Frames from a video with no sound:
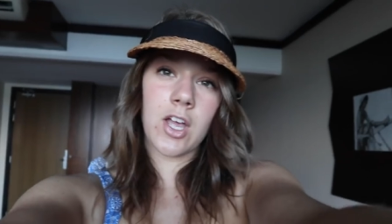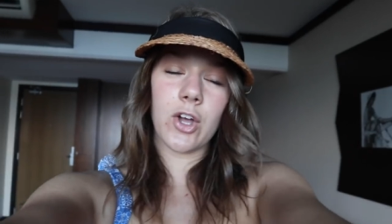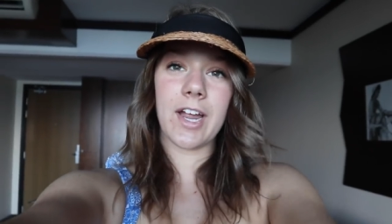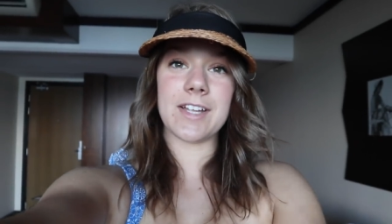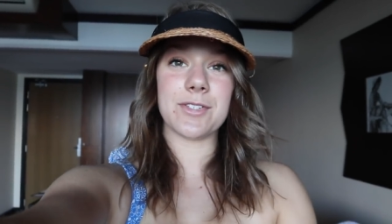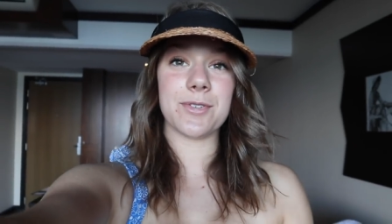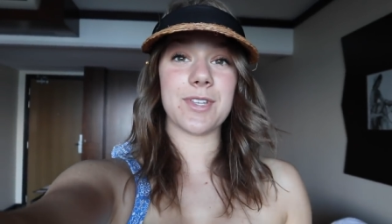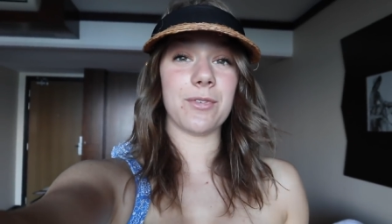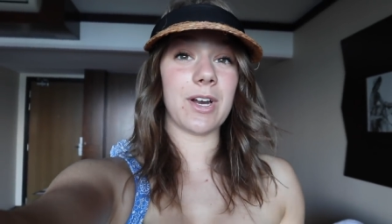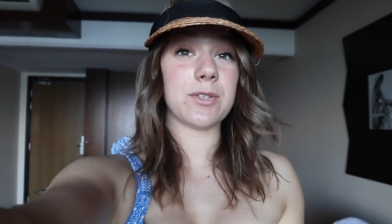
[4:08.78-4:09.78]
Okay, so
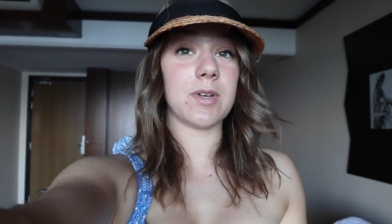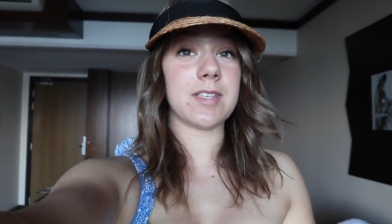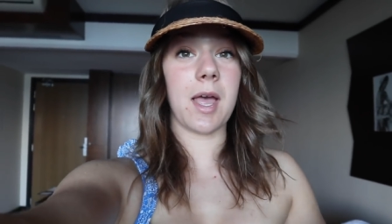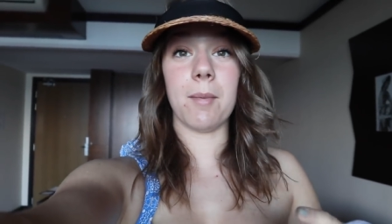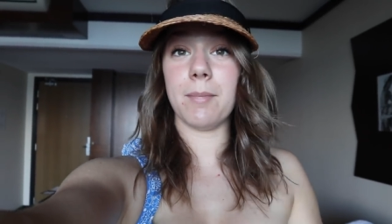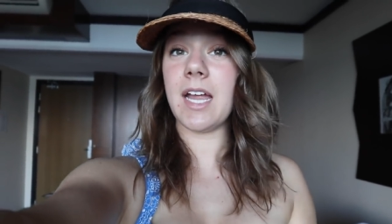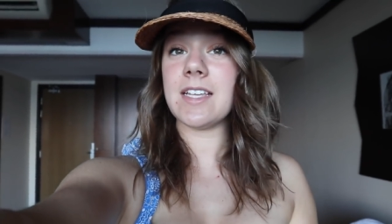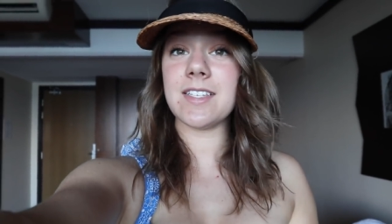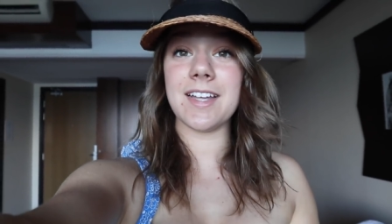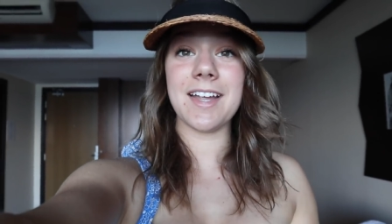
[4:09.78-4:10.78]
sunrise was
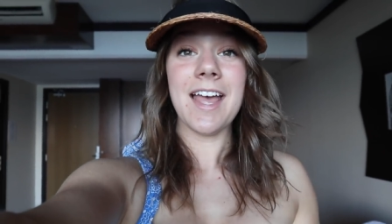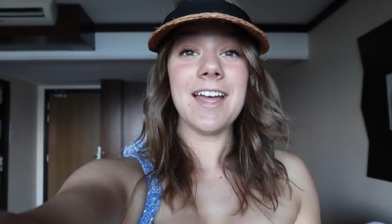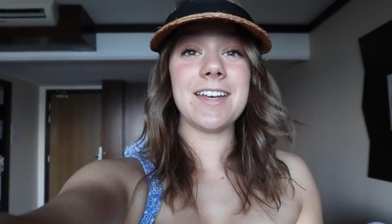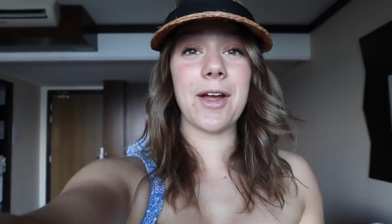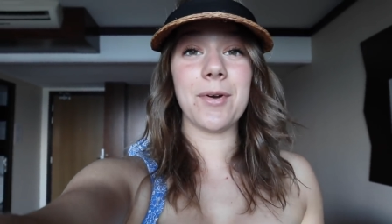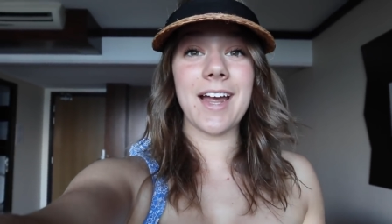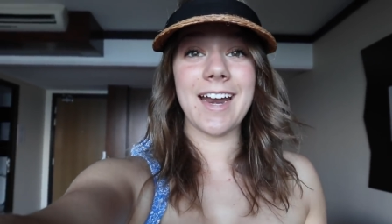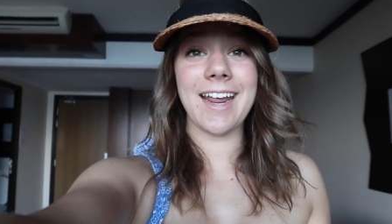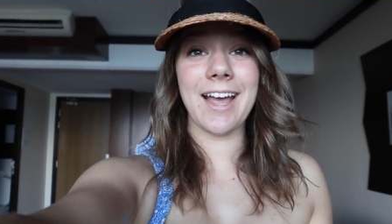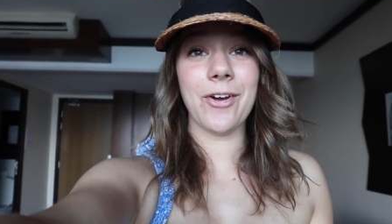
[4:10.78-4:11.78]
amazing. Now we're
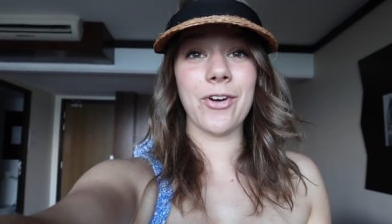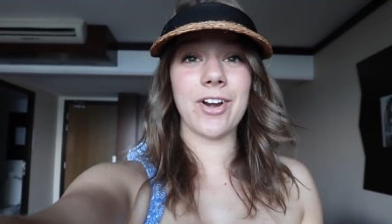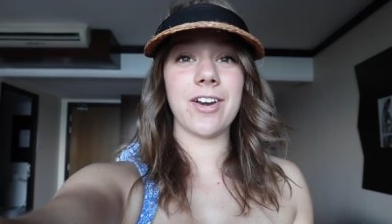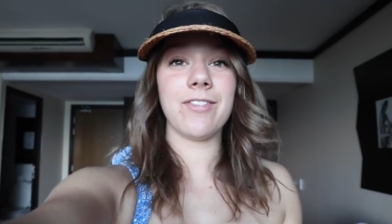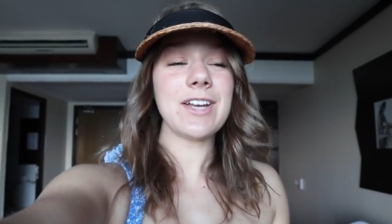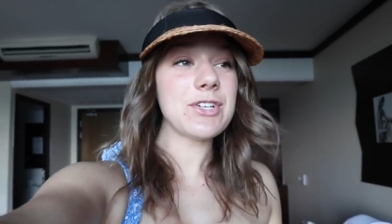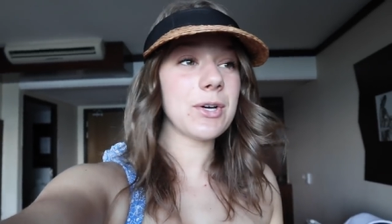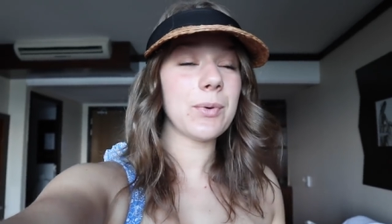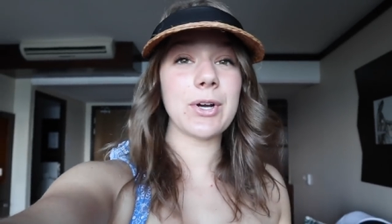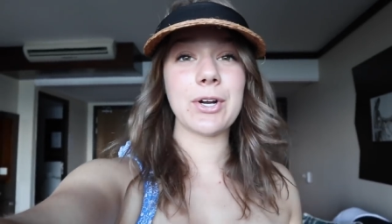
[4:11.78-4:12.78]
heading out on an
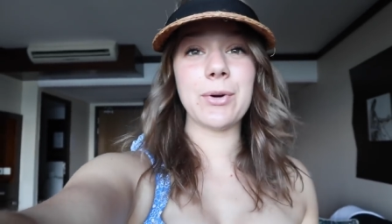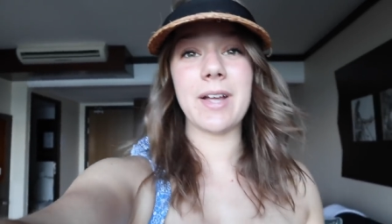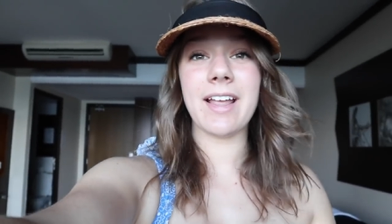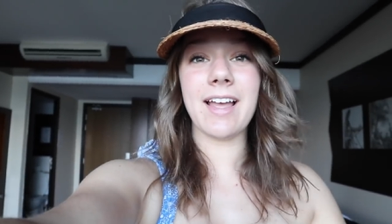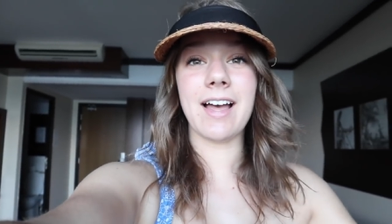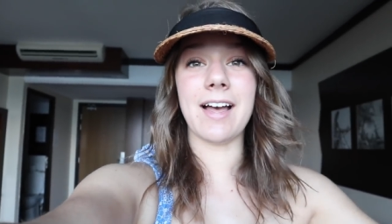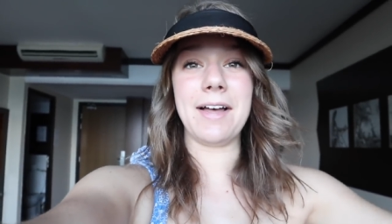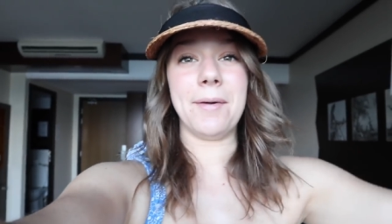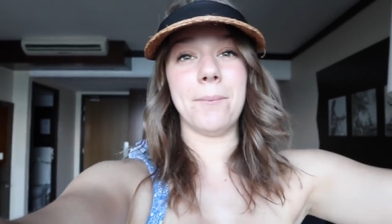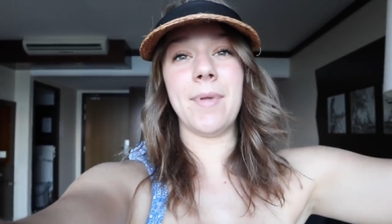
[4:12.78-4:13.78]
adventure. We're going
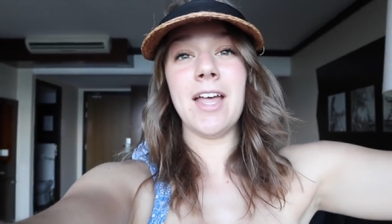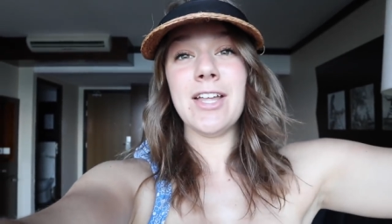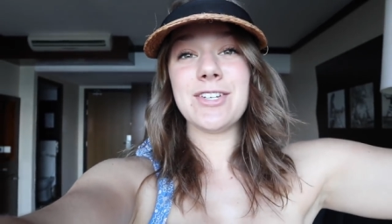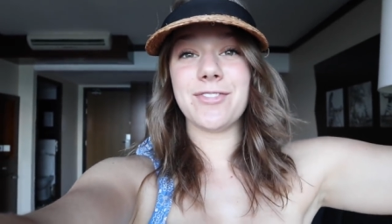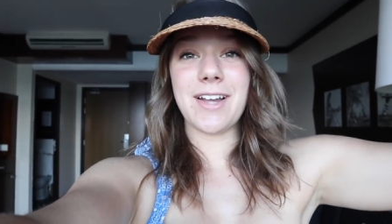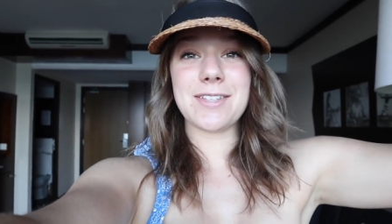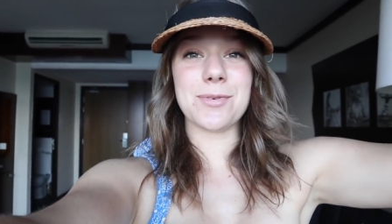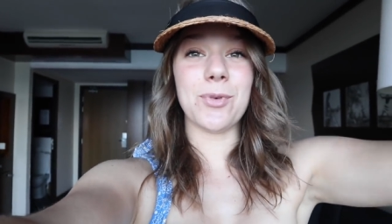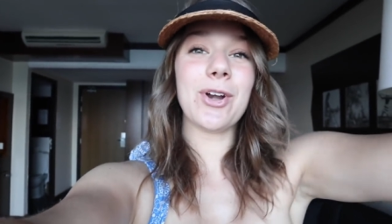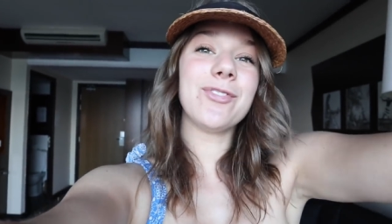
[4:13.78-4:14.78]
to
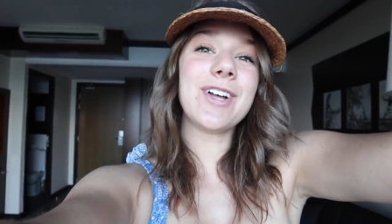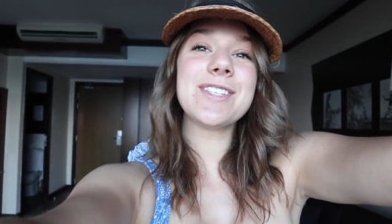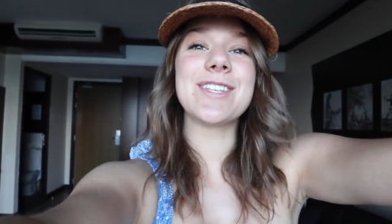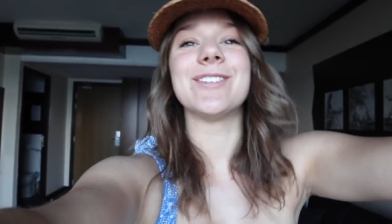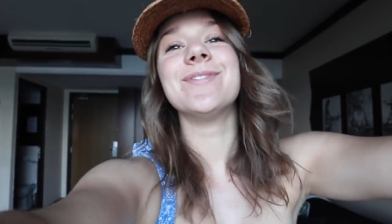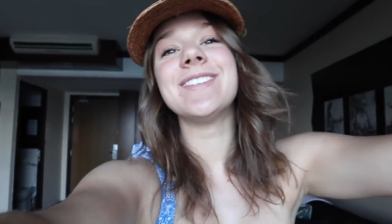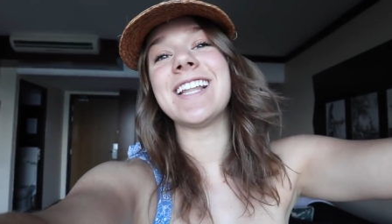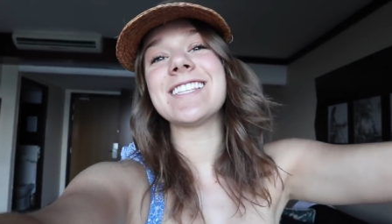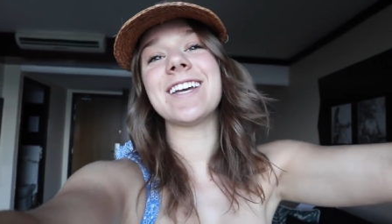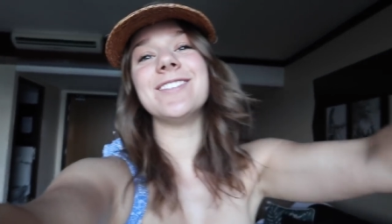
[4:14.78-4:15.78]
find some waterfalls, so let's